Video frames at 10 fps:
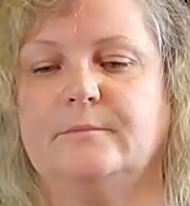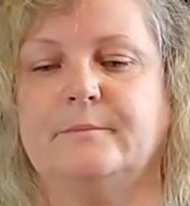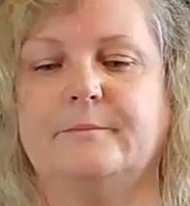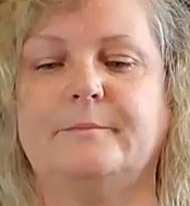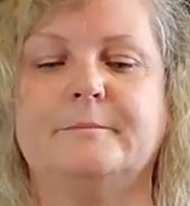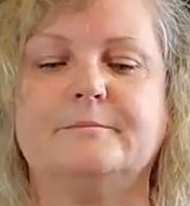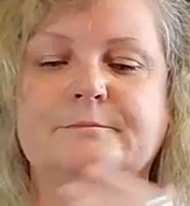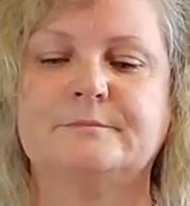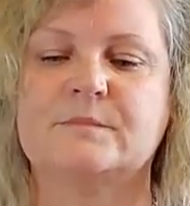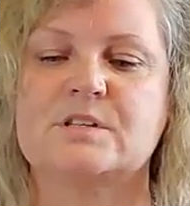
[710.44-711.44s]

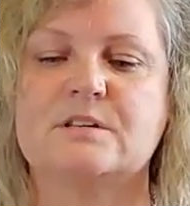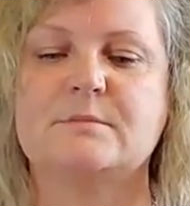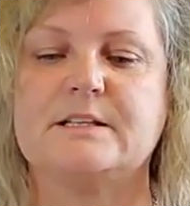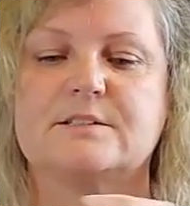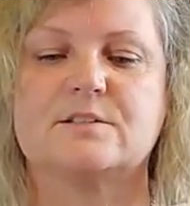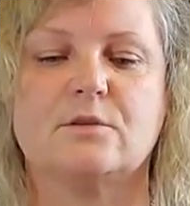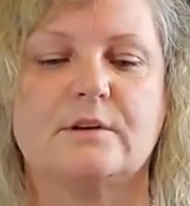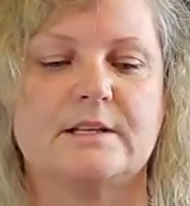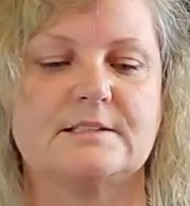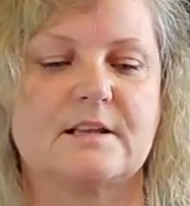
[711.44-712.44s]
Excuse me. So
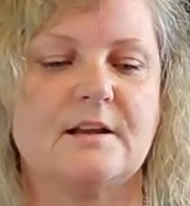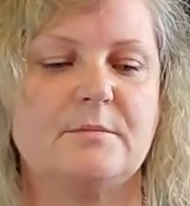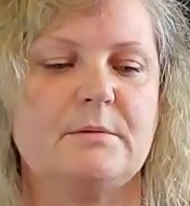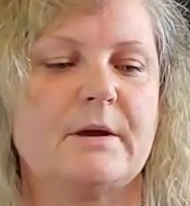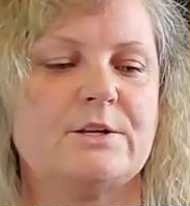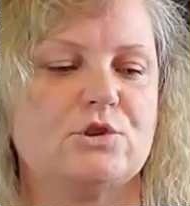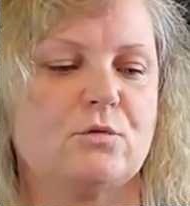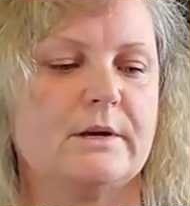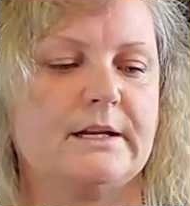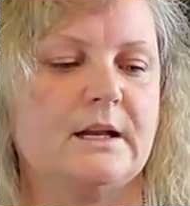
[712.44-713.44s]
it's got to be my
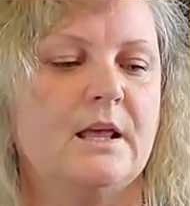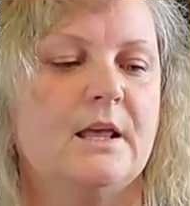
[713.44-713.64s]
join